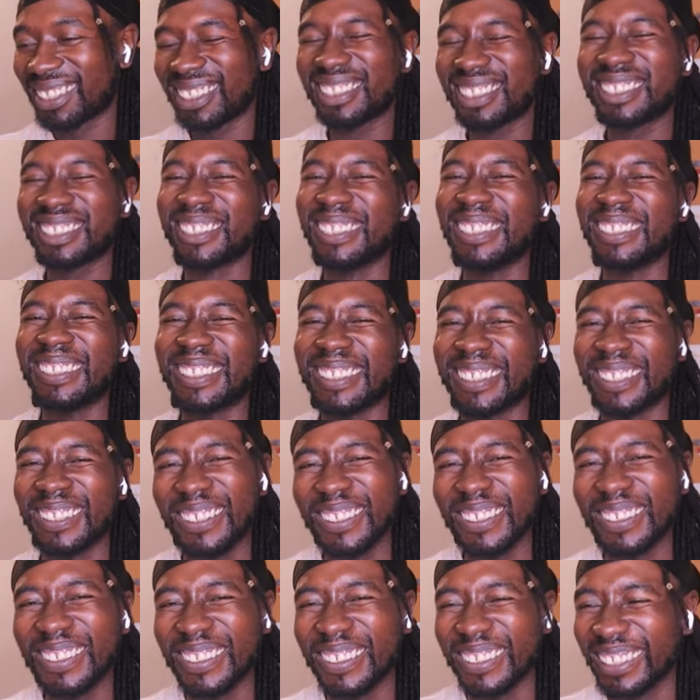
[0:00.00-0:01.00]
Too
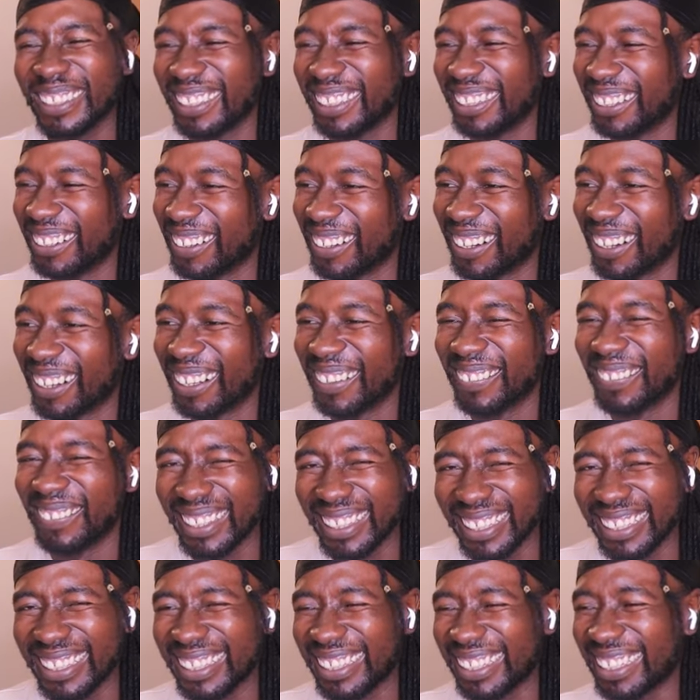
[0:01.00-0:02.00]
cool, you know what I
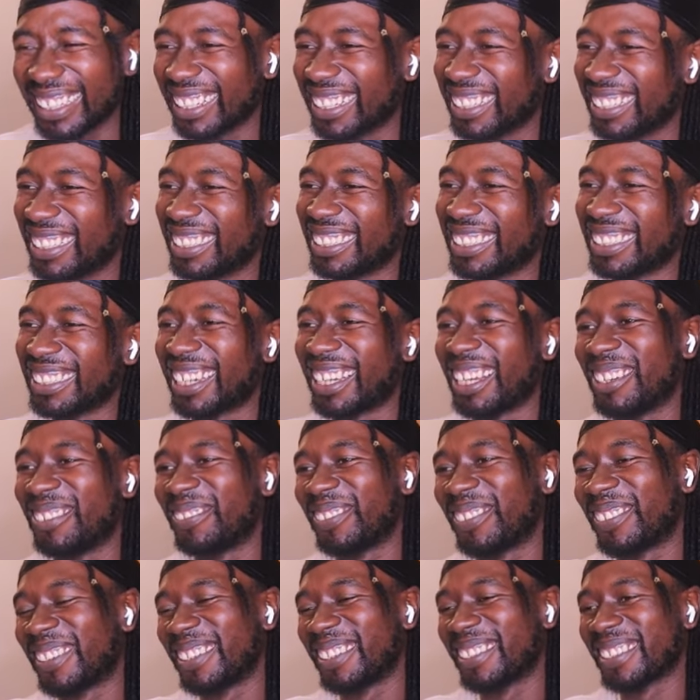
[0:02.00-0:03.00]
mean? Shout out
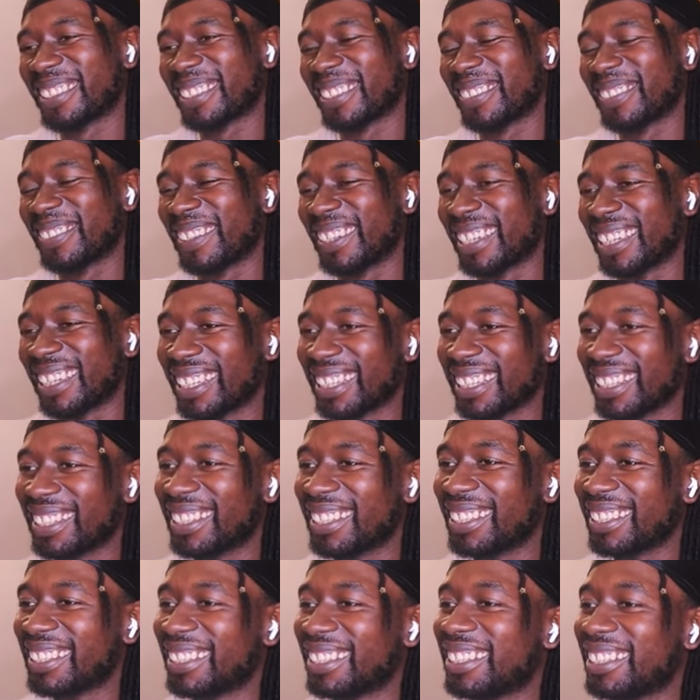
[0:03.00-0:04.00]
Boruto, man.
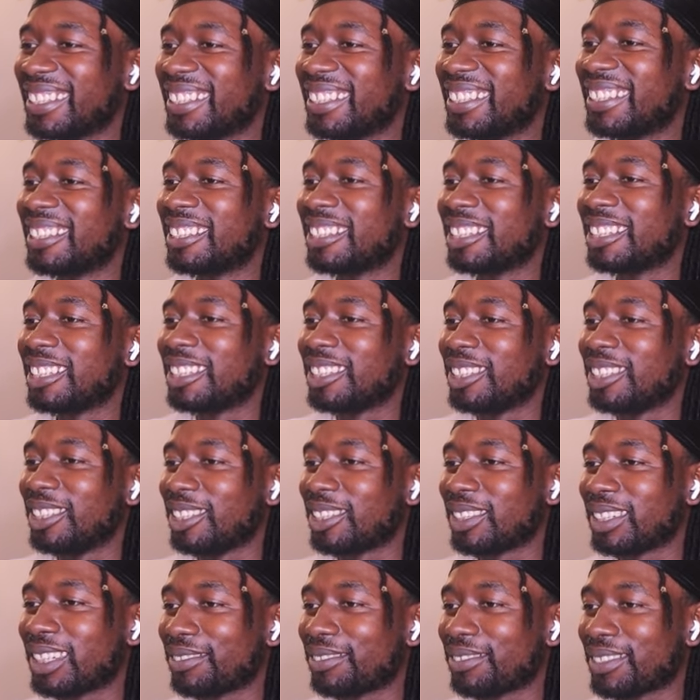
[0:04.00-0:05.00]
You
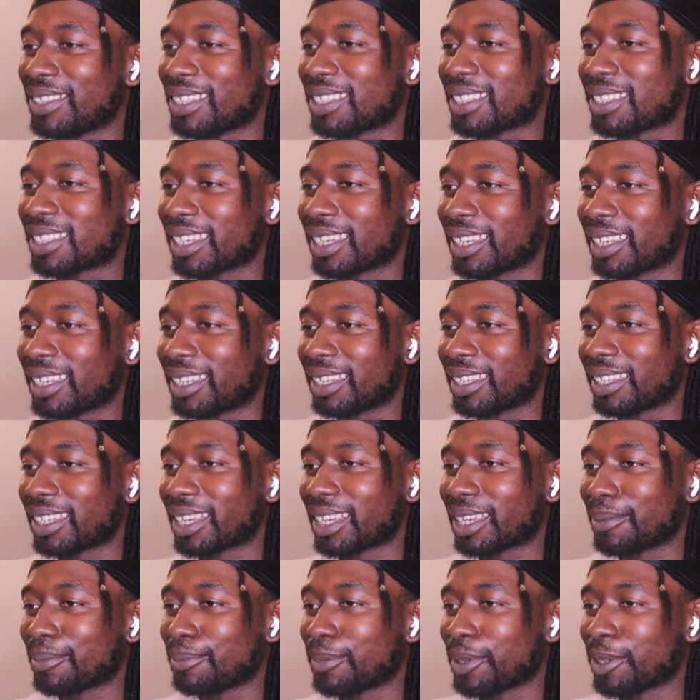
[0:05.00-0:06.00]
could even say
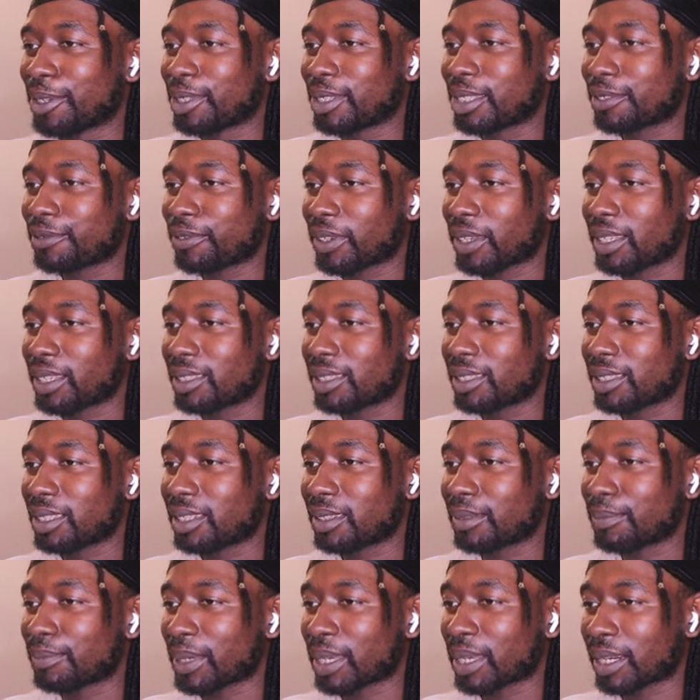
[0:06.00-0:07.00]
that most things
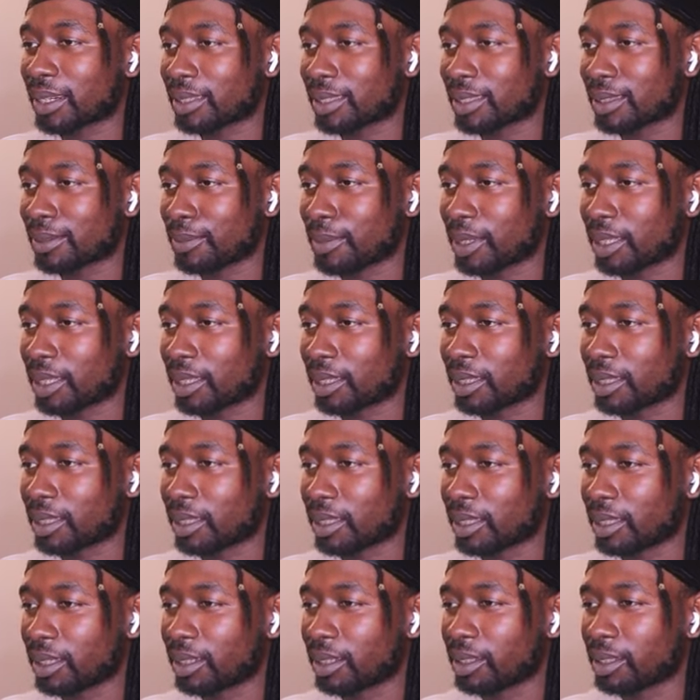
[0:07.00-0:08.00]
didn't matter to me,
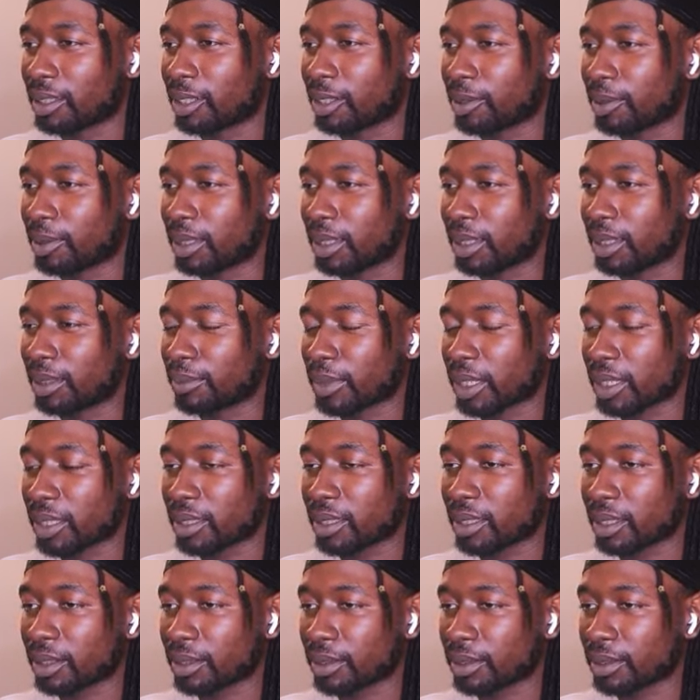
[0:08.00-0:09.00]
including
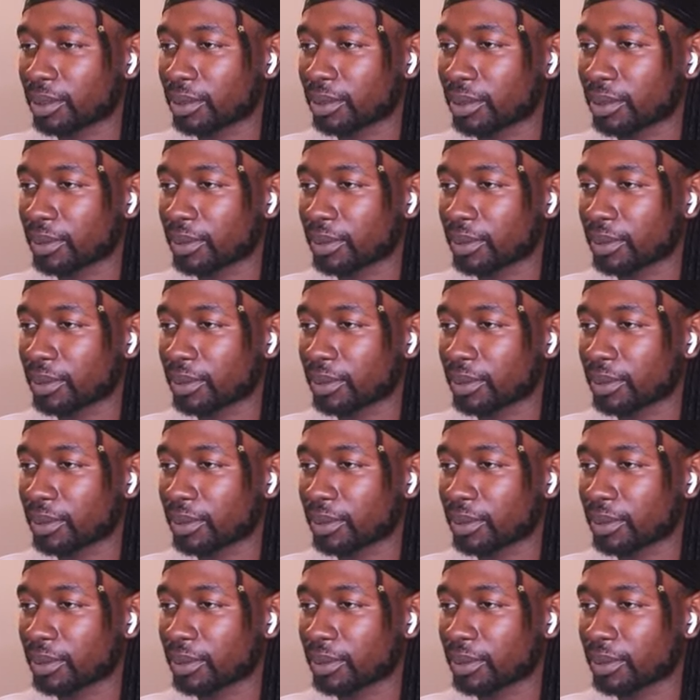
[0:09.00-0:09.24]
myself.